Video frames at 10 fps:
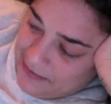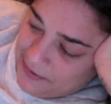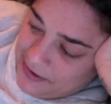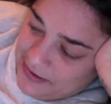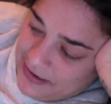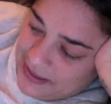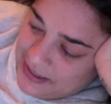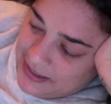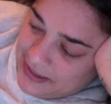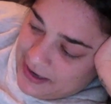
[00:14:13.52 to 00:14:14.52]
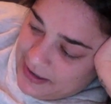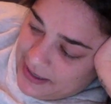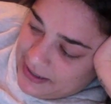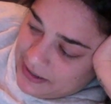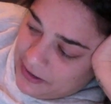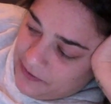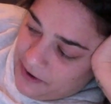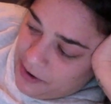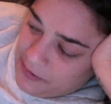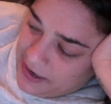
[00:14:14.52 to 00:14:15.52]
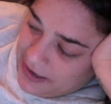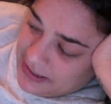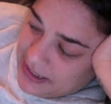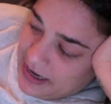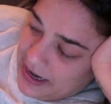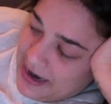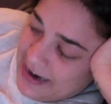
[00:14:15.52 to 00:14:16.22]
but I like it so far. Oh my god, Sadie.